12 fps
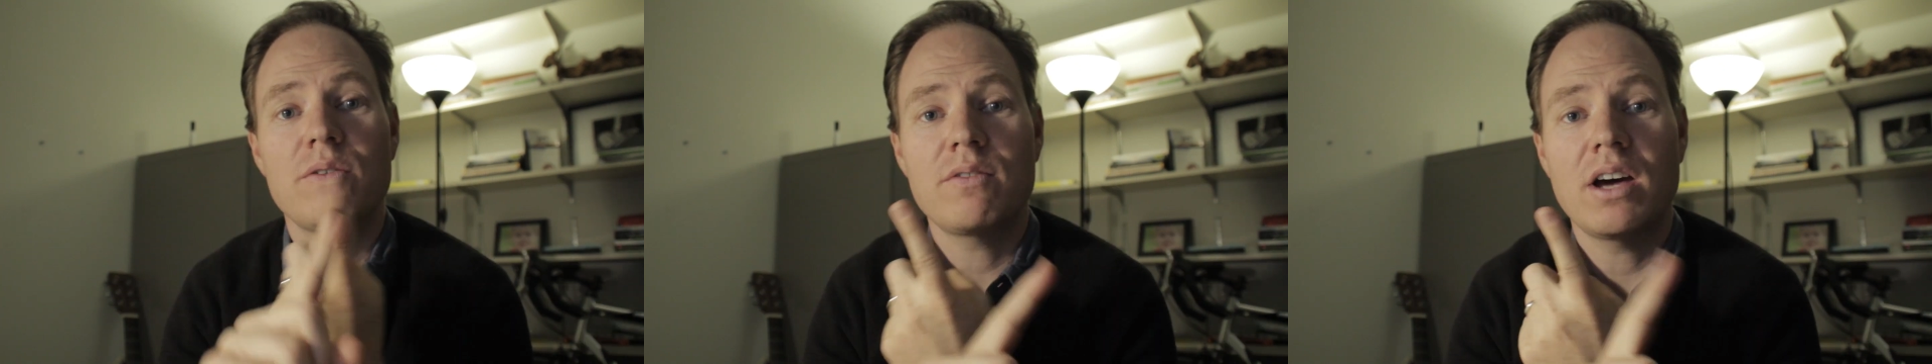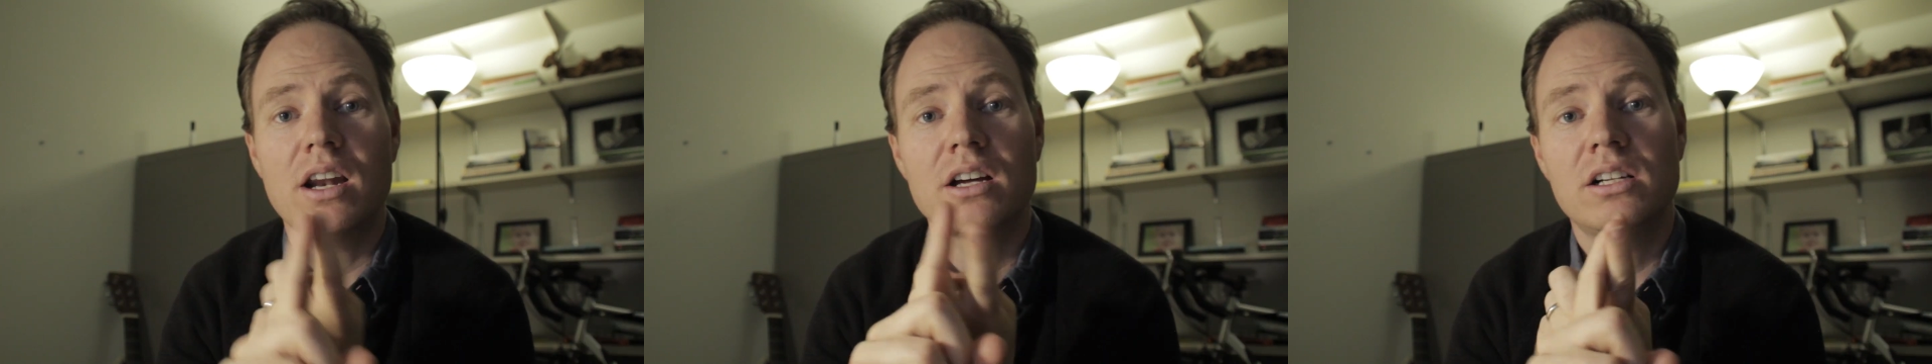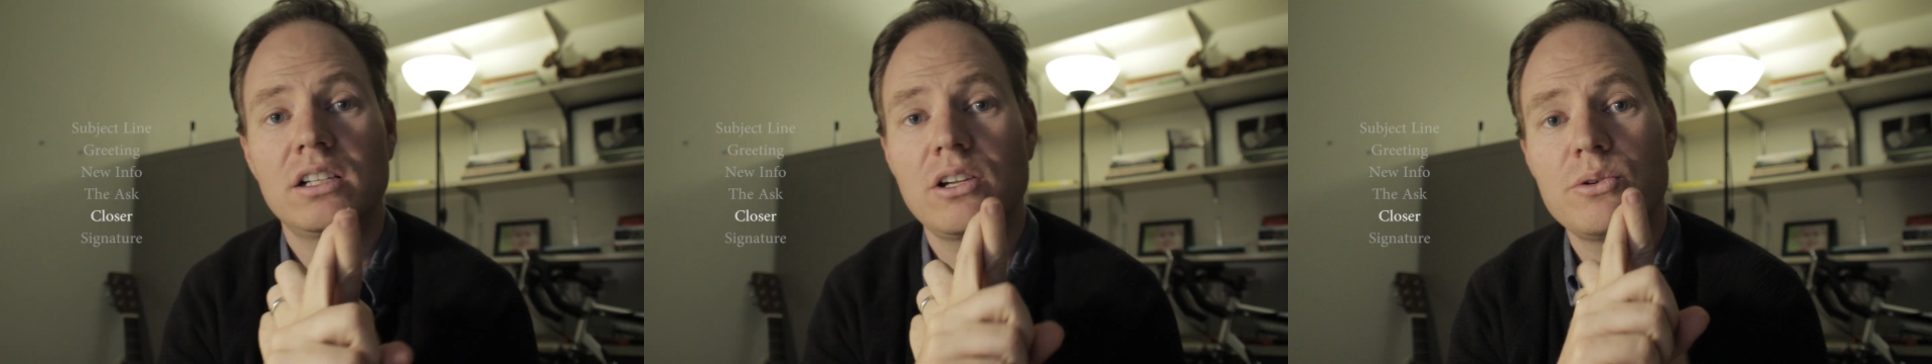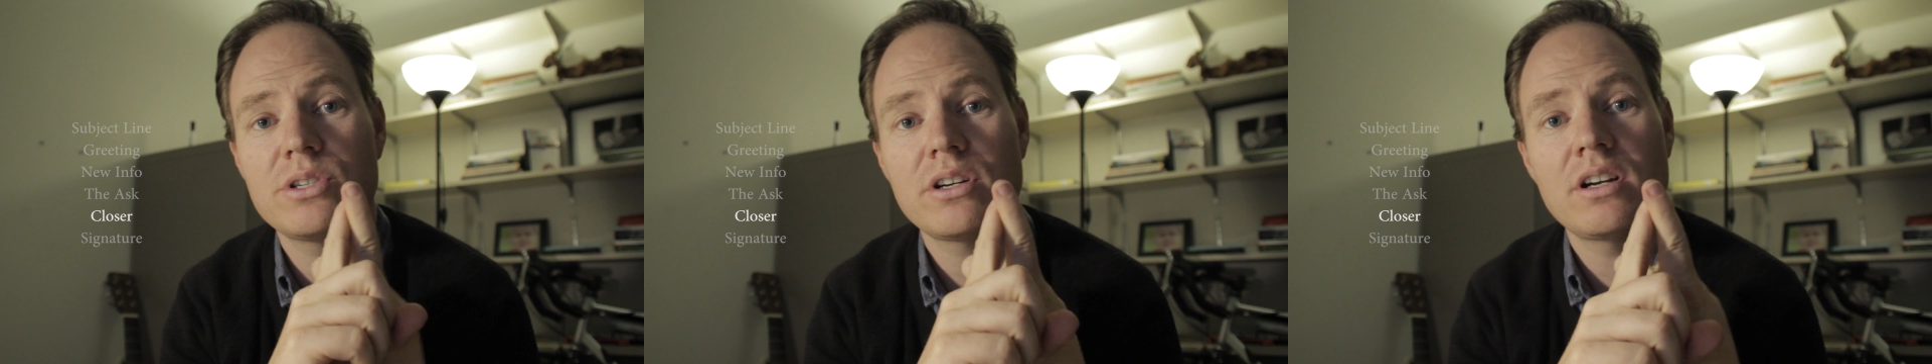We've got a
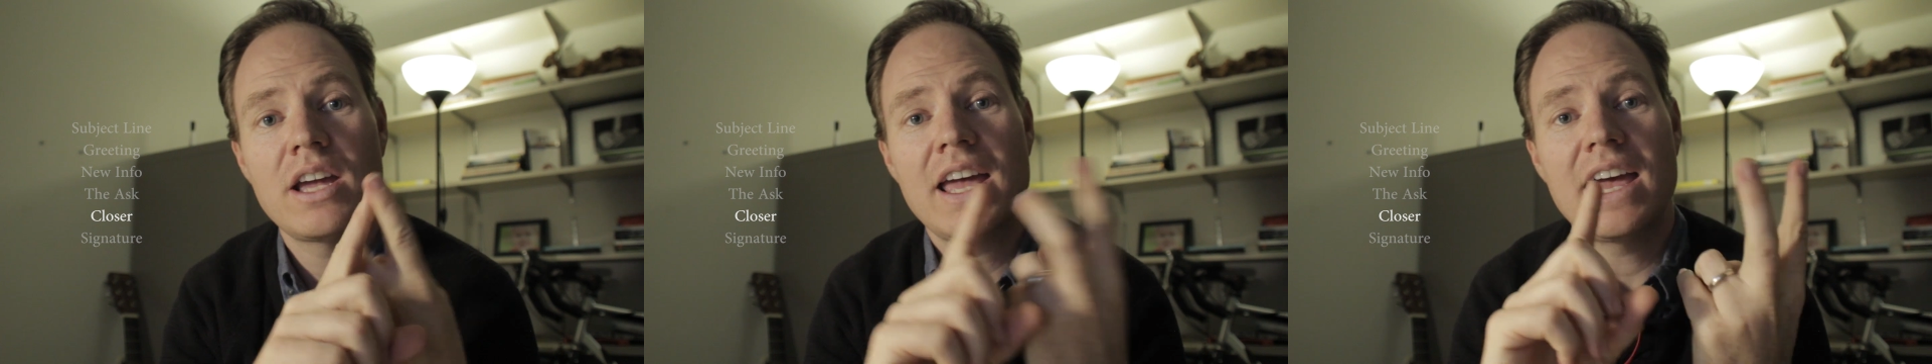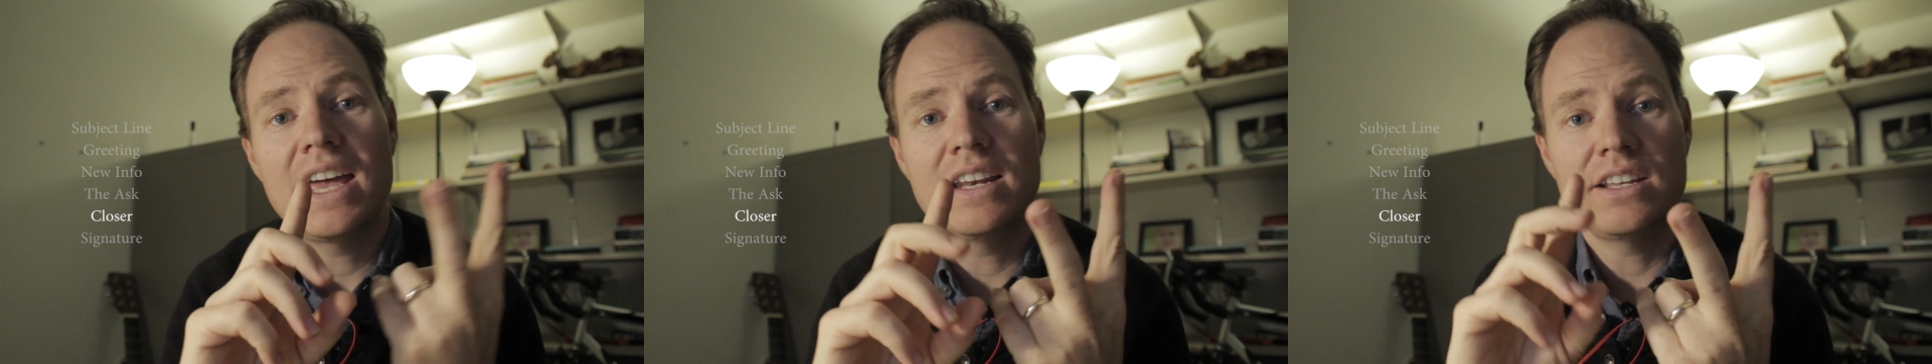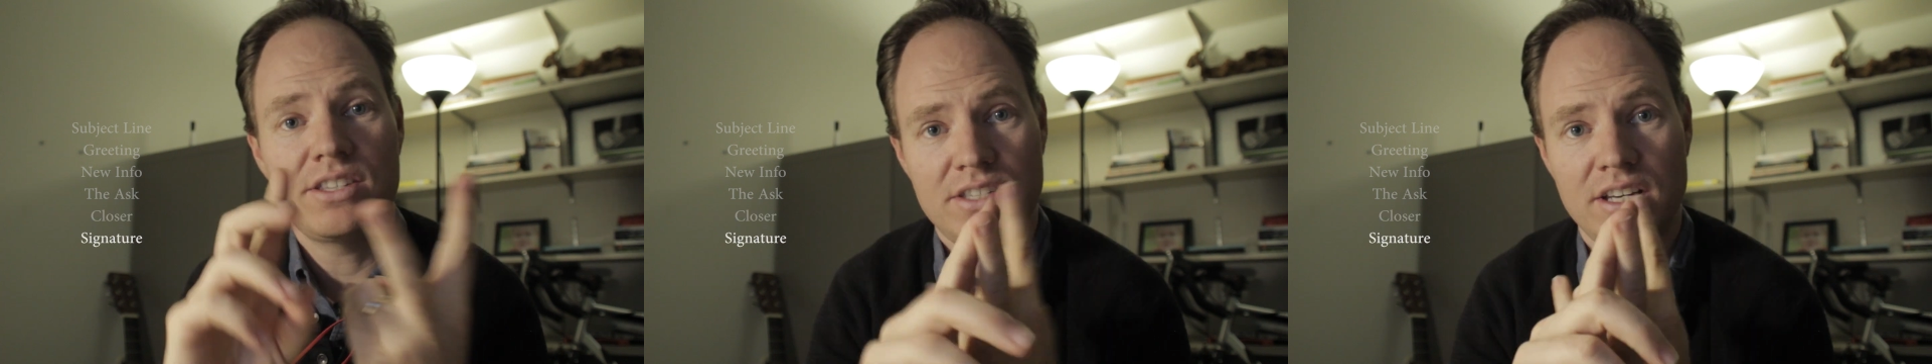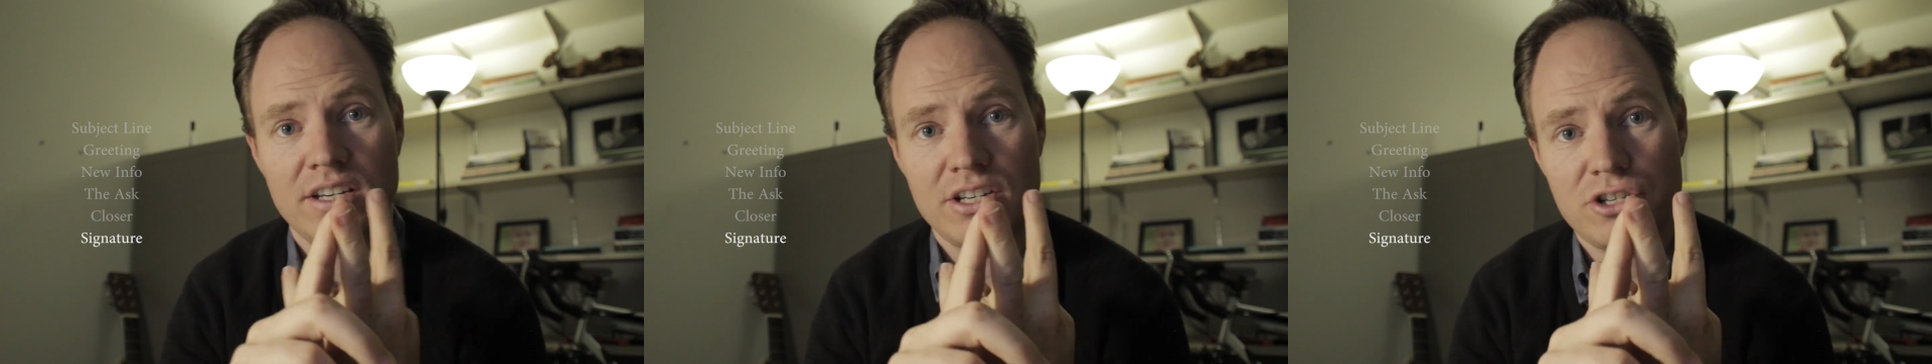closer and a
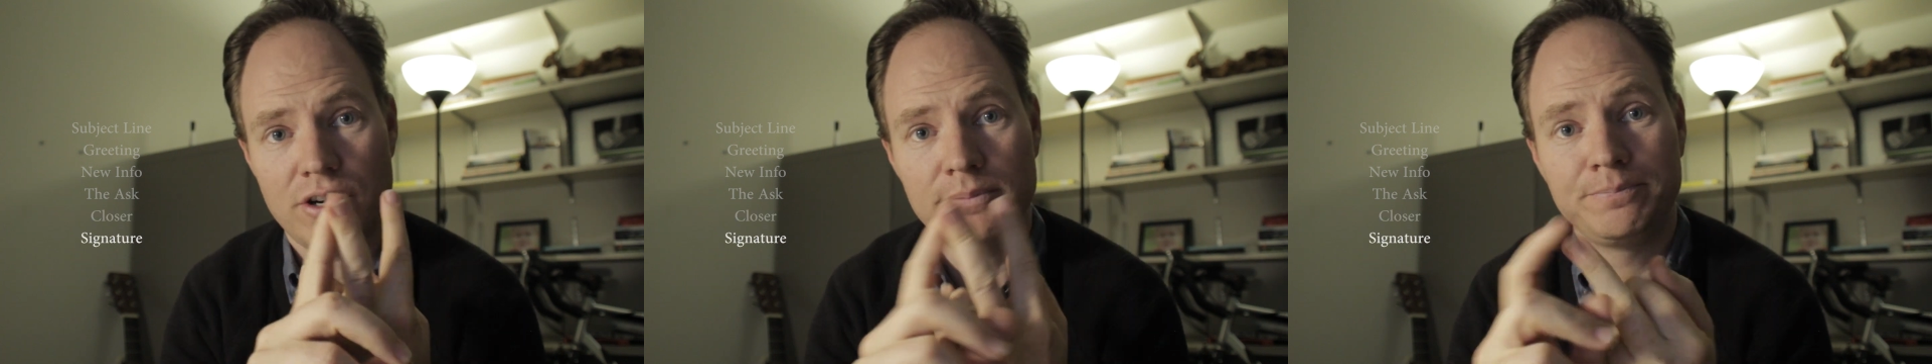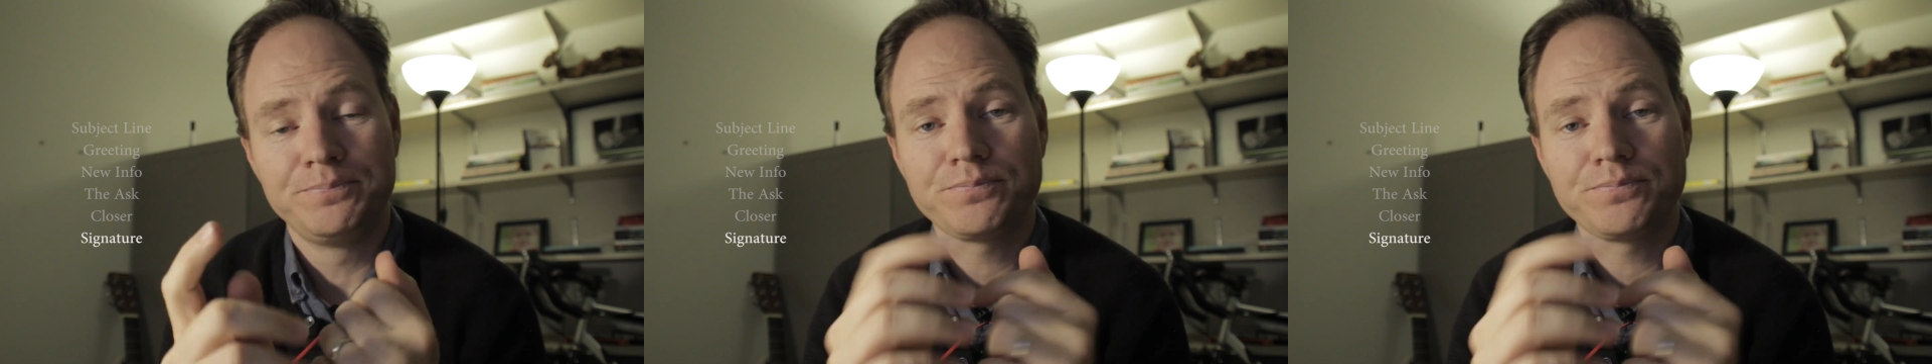signature.